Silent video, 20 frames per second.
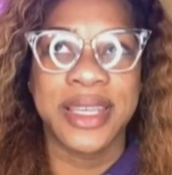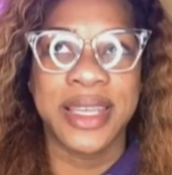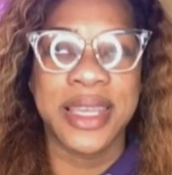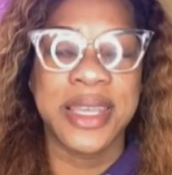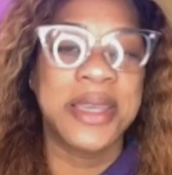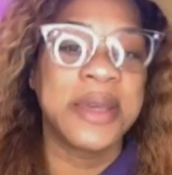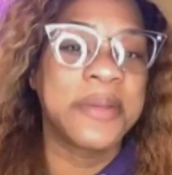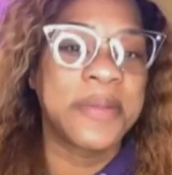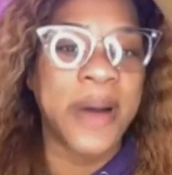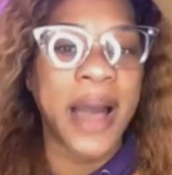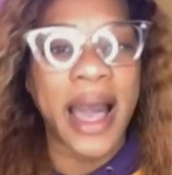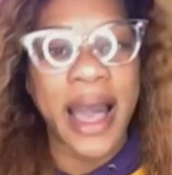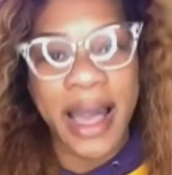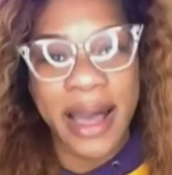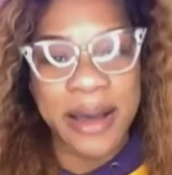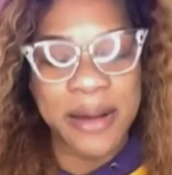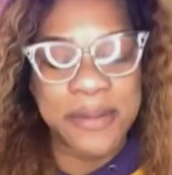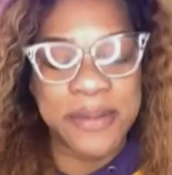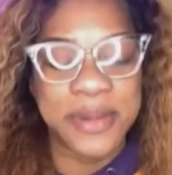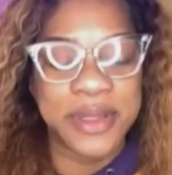hip
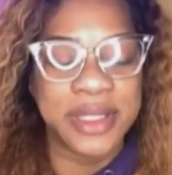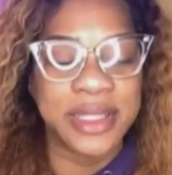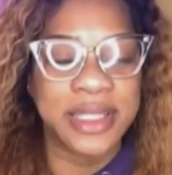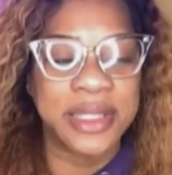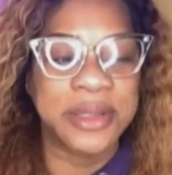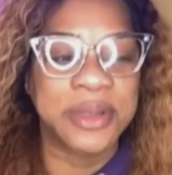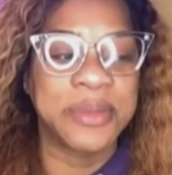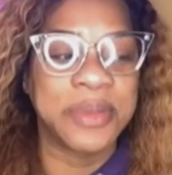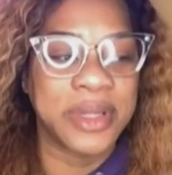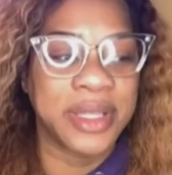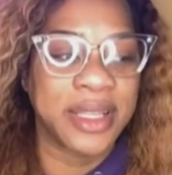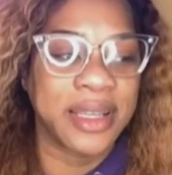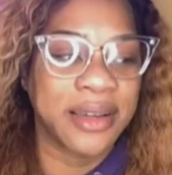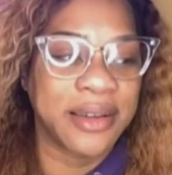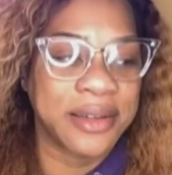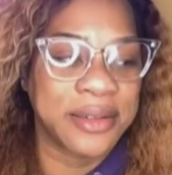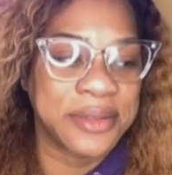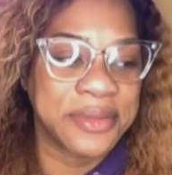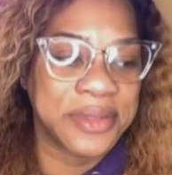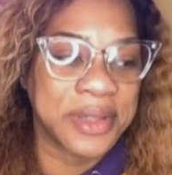hop, a little bit
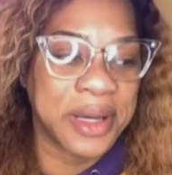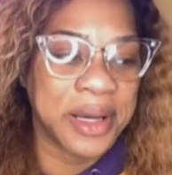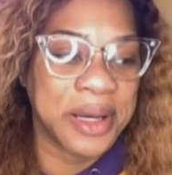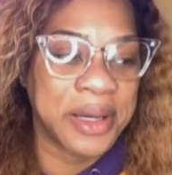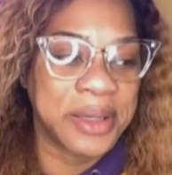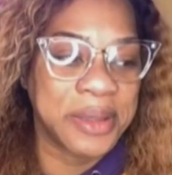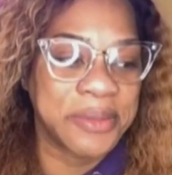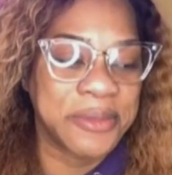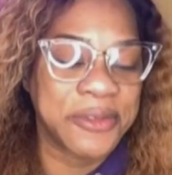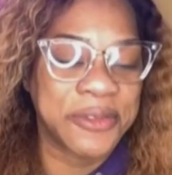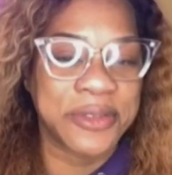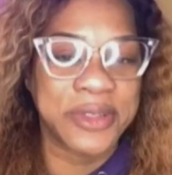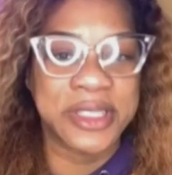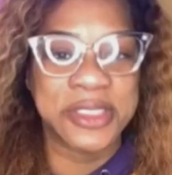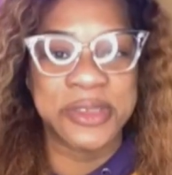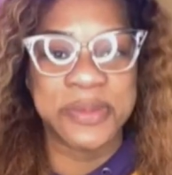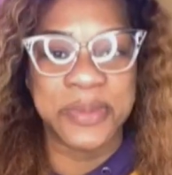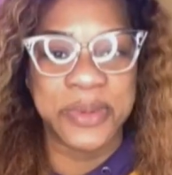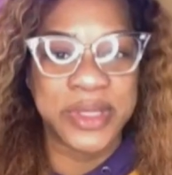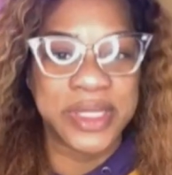of um,
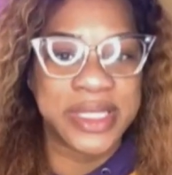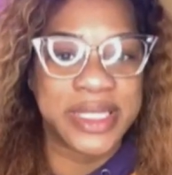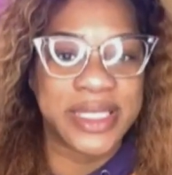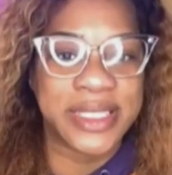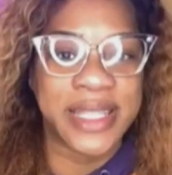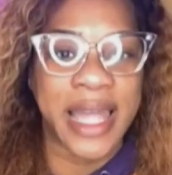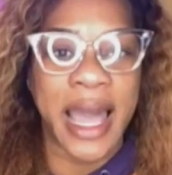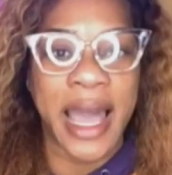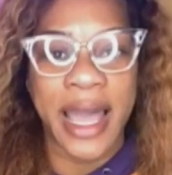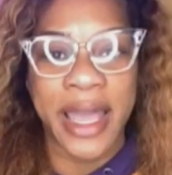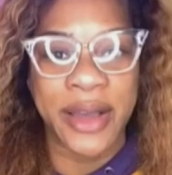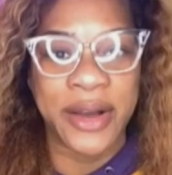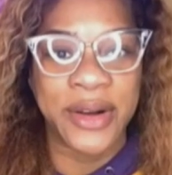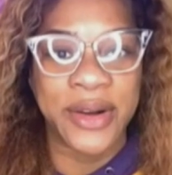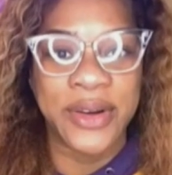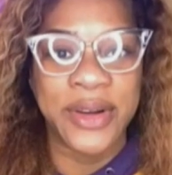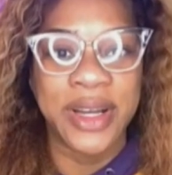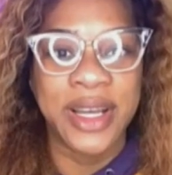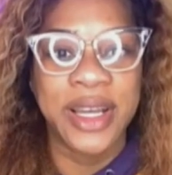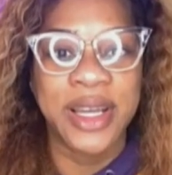Fresh Prince
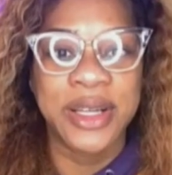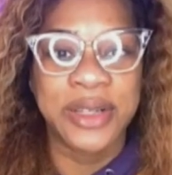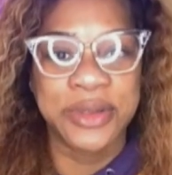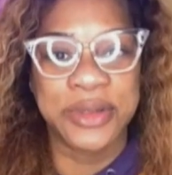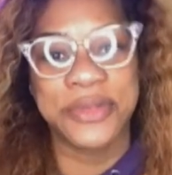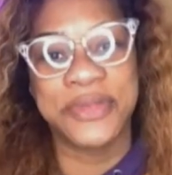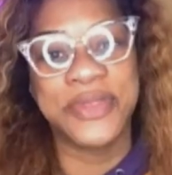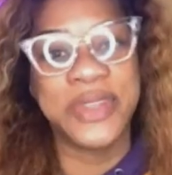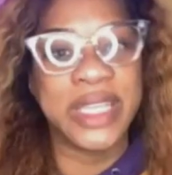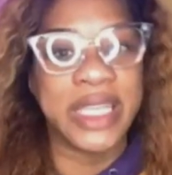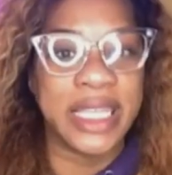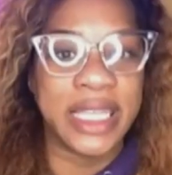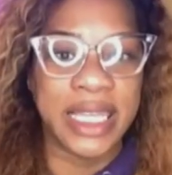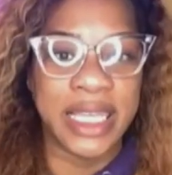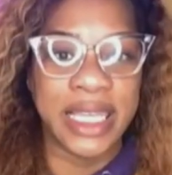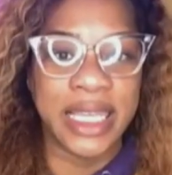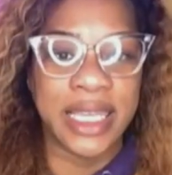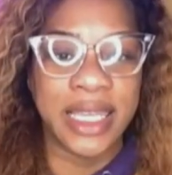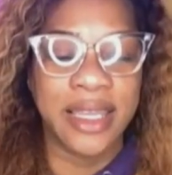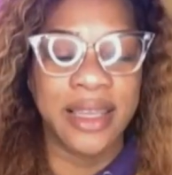style,
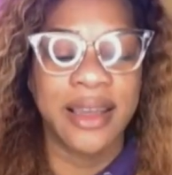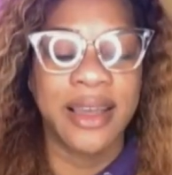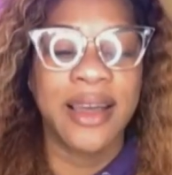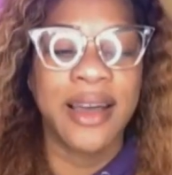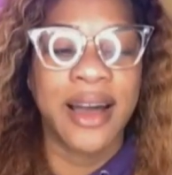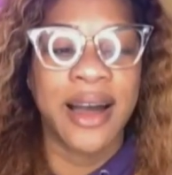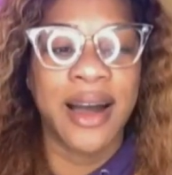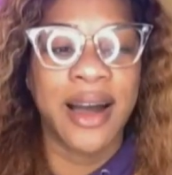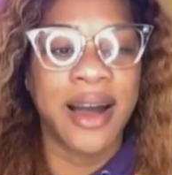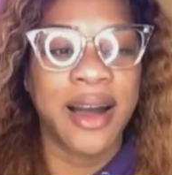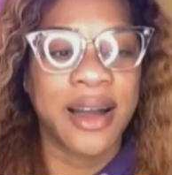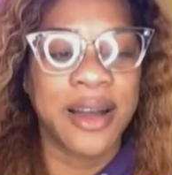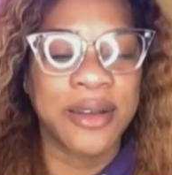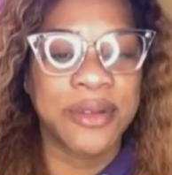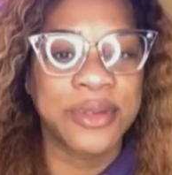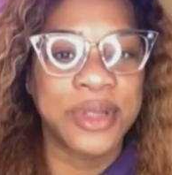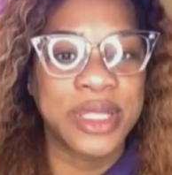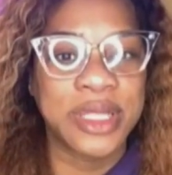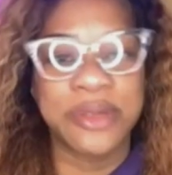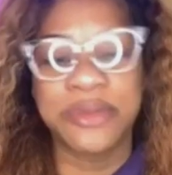graffiti, uh,
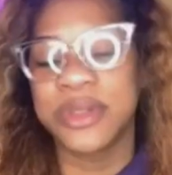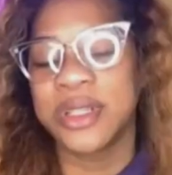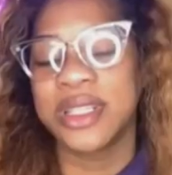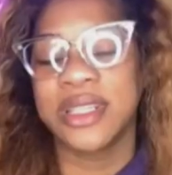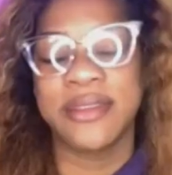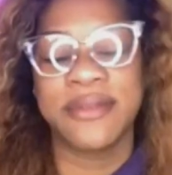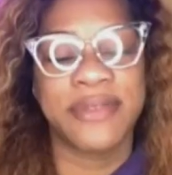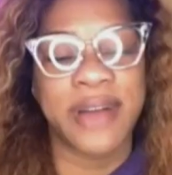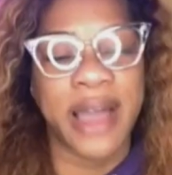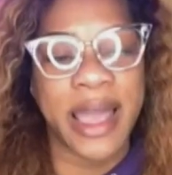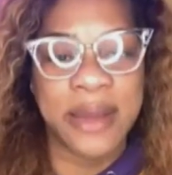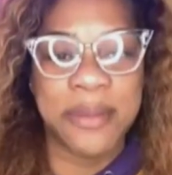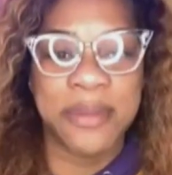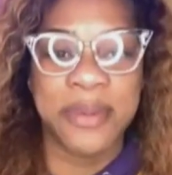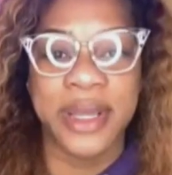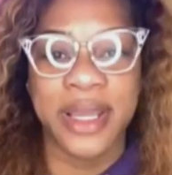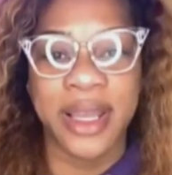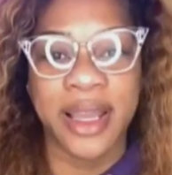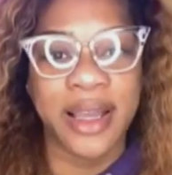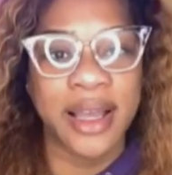really, really
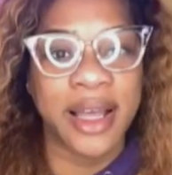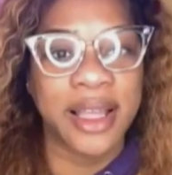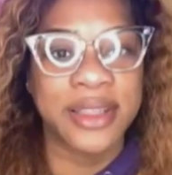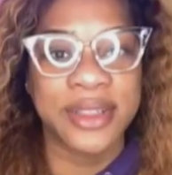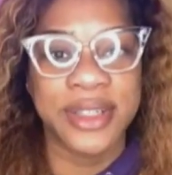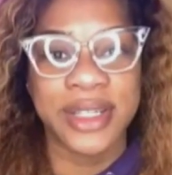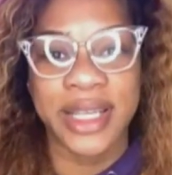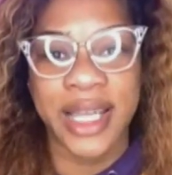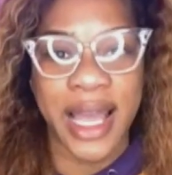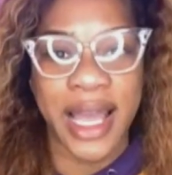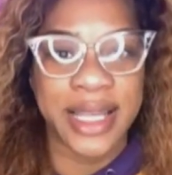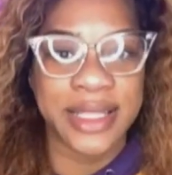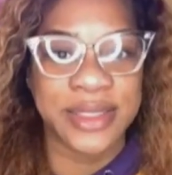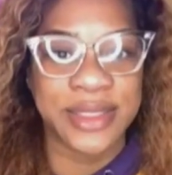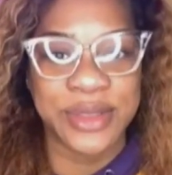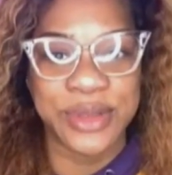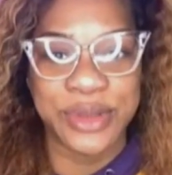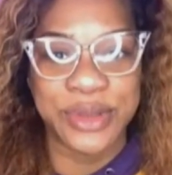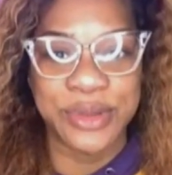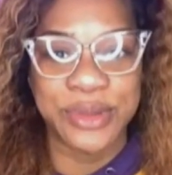vibrant colored
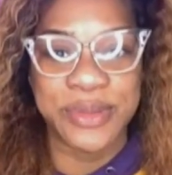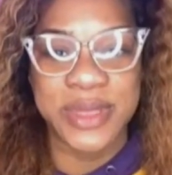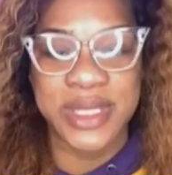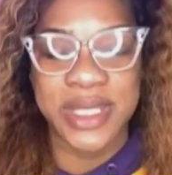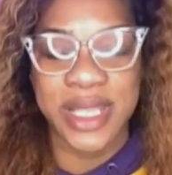costumes,